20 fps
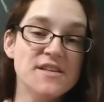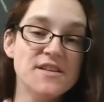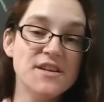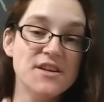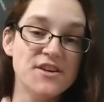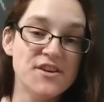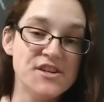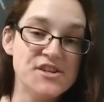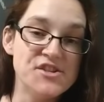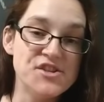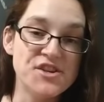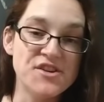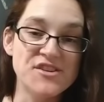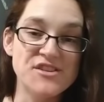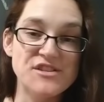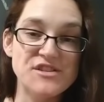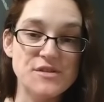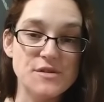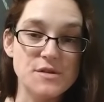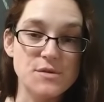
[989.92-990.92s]
your
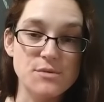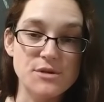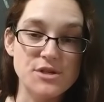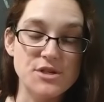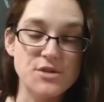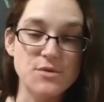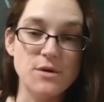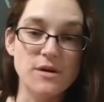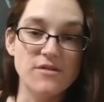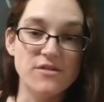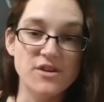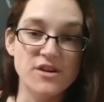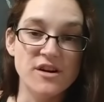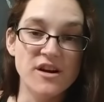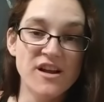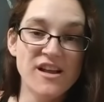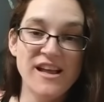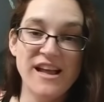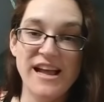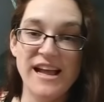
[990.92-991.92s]
insurance just switched you over
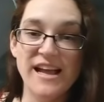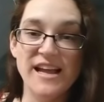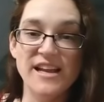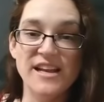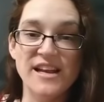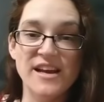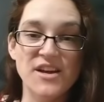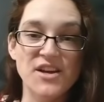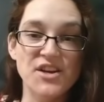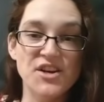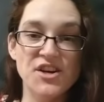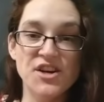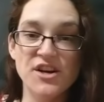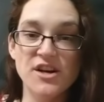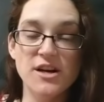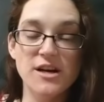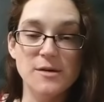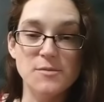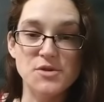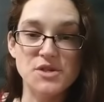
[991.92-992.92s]
and now you're
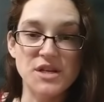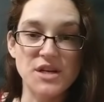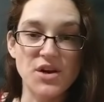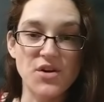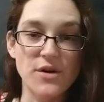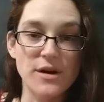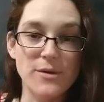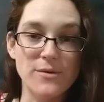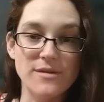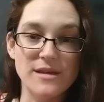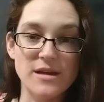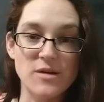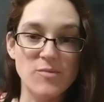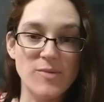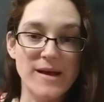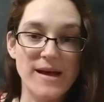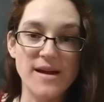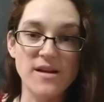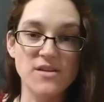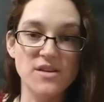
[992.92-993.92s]
up shit creek without a
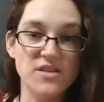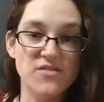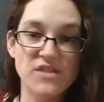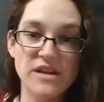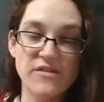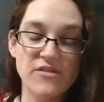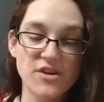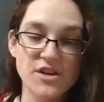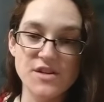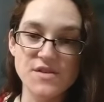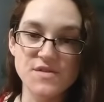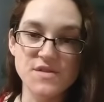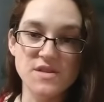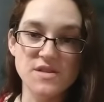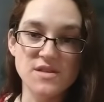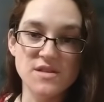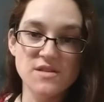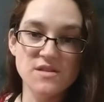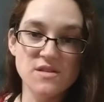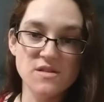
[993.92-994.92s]
paddle. You've never used
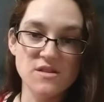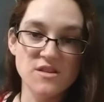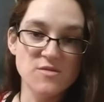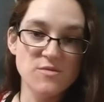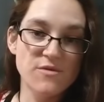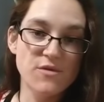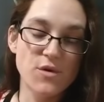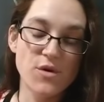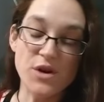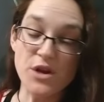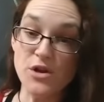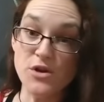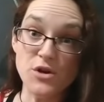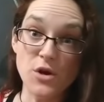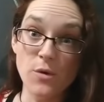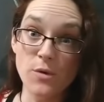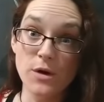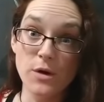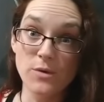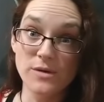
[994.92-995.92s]
these insulins before and you
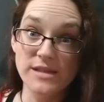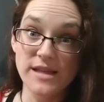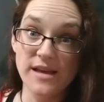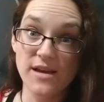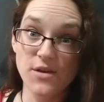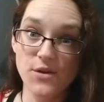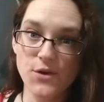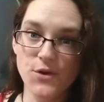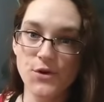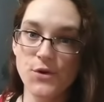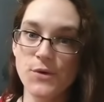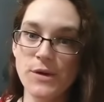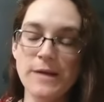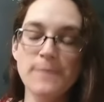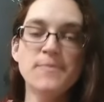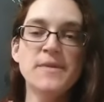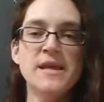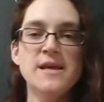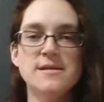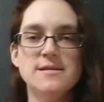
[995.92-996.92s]
don't know what the hell you're doing.
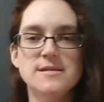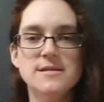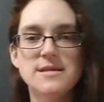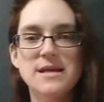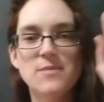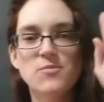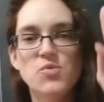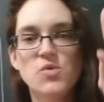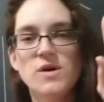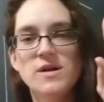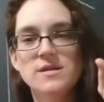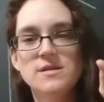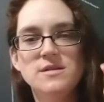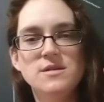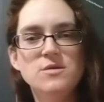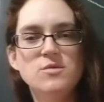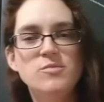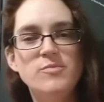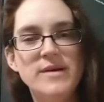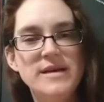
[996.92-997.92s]
Step 1,
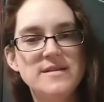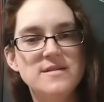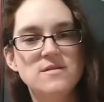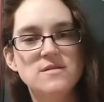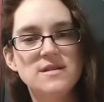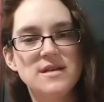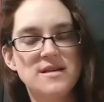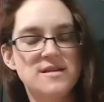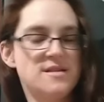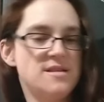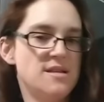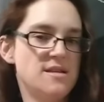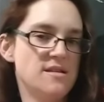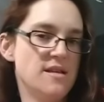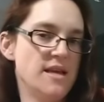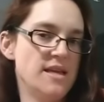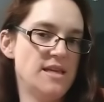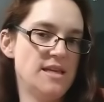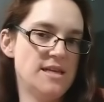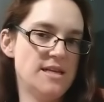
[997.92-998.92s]
do basal testing
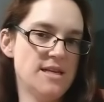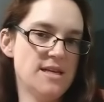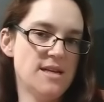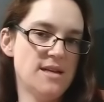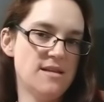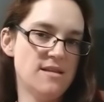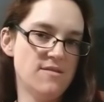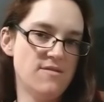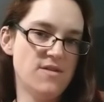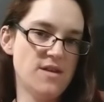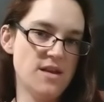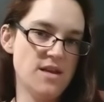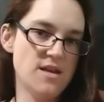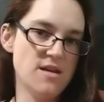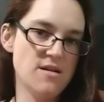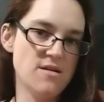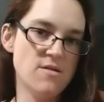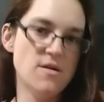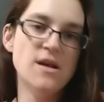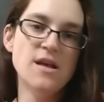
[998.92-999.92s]
like you did in the
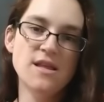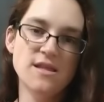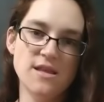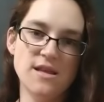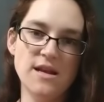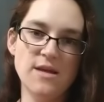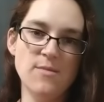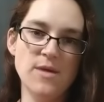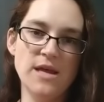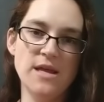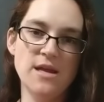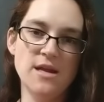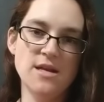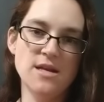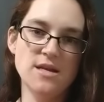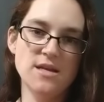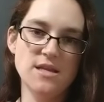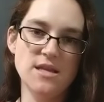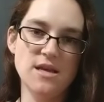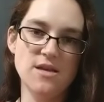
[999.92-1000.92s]
video that I made
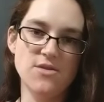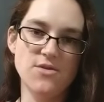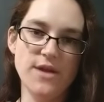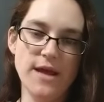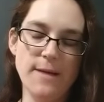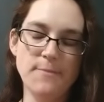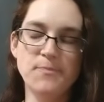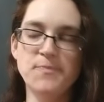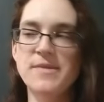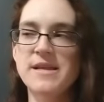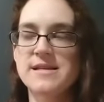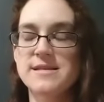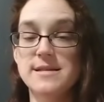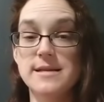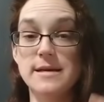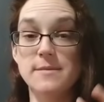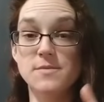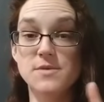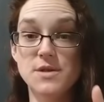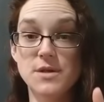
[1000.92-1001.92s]
the other day.
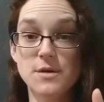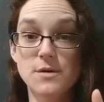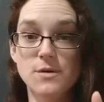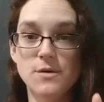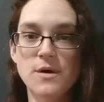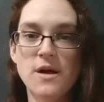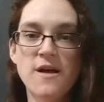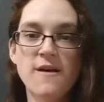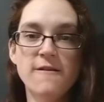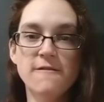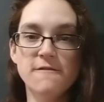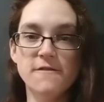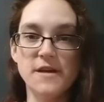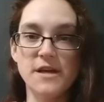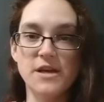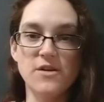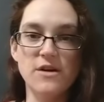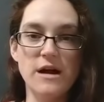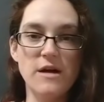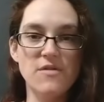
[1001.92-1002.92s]
Step 2,
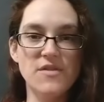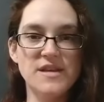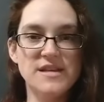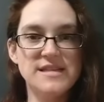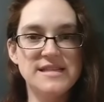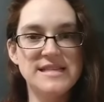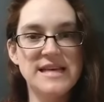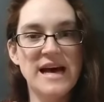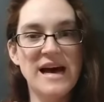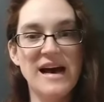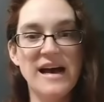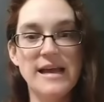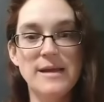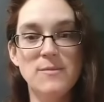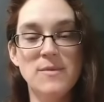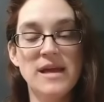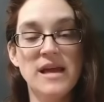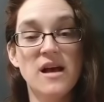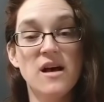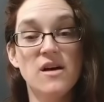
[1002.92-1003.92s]
figure out the
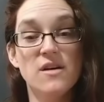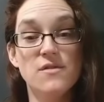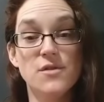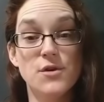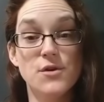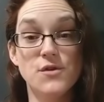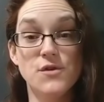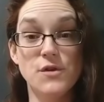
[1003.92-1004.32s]
timing of your